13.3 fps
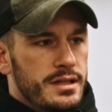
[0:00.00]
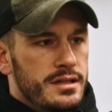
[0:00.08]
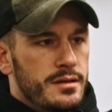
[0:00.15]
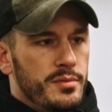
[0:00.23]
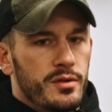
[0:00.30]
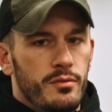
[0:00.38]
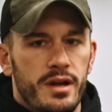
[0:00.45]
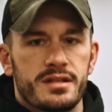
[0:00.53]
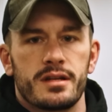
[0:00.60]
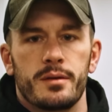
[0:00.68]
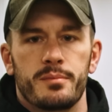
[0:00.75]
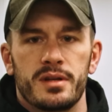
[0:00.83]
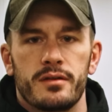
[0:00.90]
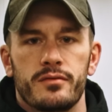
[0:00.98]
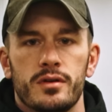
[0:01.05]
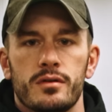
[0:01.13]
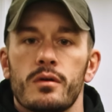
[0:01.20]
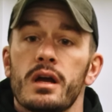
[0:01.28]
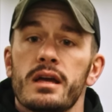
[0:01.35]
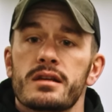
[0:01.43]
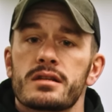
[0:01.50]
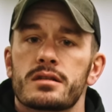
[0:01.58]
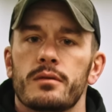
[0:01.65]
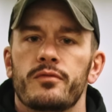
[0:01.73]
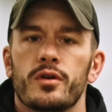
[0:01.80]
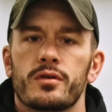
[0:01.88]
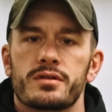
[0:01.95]
I simply raise it up into view.
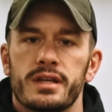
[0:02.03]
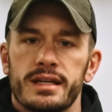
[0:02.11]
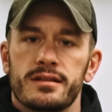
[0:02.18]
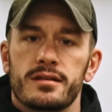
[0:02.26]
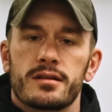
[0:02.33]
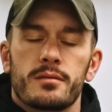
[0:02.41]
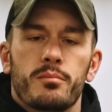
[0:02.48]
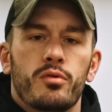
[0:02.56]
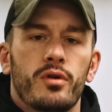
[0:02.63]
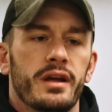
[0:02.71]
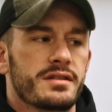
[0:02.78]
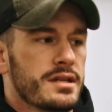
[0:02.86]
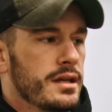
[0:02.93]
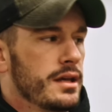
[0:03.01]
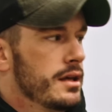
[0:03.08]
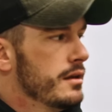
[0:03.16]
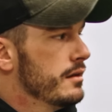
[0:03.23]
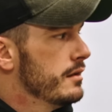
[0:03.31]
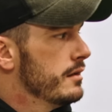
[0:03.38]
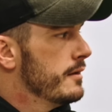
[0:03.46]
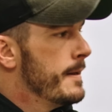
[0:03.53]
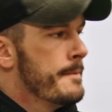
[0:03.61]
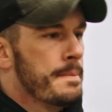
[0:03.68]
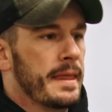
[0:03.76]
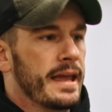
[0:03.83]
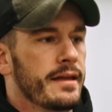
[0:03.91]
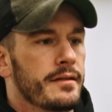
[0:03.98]
Some folks like to compress in,
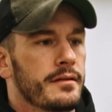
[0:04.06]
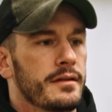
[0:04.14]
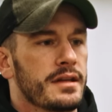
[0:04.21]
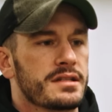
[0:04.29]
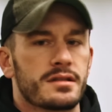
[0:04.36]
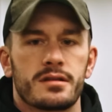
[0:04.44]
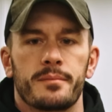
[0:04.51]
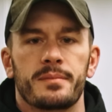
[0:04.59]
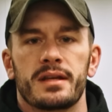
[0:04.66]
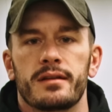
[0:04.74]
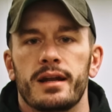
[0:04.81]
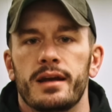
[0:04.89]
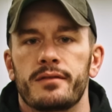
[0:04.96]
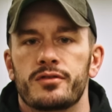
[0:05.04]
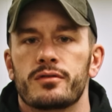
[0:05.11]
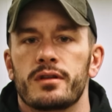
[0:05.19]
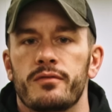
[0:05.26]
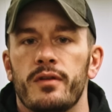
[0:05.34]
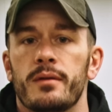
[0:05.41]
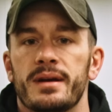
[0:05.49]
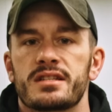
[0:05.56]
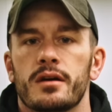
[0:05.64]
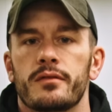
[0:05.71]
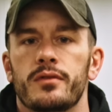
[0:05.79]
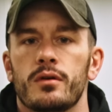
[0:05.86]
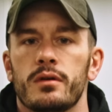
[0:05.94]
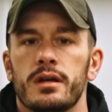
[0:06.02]
and this is something that I've certainly found
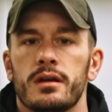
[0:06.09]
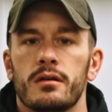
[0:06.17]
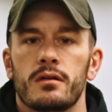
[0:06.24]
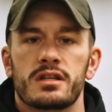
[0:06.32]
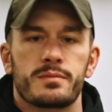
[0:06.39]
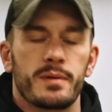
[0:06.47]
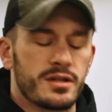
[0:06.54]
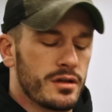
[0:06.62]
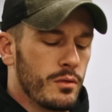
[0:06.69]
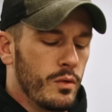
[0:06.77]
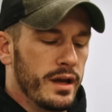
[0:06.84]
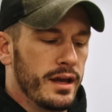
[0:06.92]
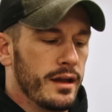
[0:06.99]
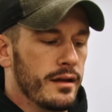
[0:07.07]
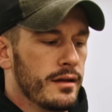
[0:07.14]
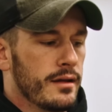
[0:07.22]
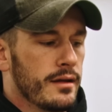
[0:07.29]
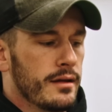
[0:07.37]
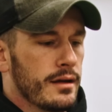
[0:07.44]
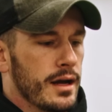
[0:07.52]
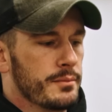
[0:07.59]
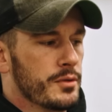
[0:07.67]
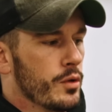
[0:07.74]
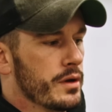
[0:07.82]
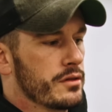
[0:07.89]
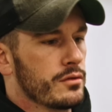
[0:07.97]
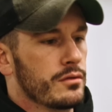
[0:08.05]
myself doing, especially when I'm
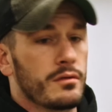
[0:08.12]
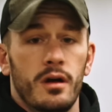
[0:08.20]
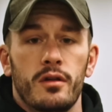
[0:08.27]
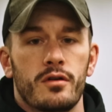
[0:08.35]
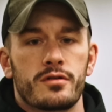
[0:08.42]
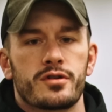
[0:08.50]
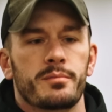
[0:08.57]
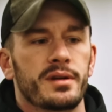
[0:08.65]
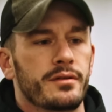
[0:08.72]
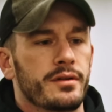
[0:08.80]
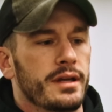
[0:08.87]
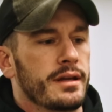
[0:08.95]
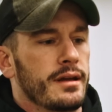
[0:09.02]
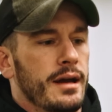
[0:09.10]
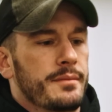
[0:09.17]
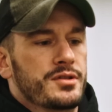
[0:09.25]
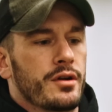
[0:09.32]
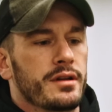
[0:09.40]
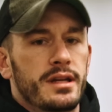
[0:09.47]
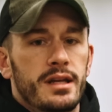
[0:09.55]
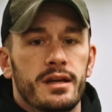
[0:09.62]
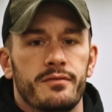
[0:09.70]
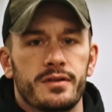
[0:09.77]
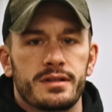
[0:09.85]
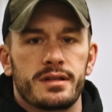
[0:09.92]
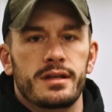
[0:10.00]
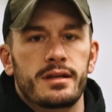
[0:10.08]
going through a larger building. I'm starting to get
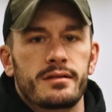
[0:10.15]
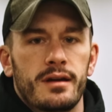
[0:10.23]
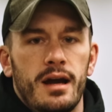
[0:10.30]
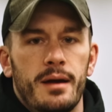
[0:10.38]
fatigued.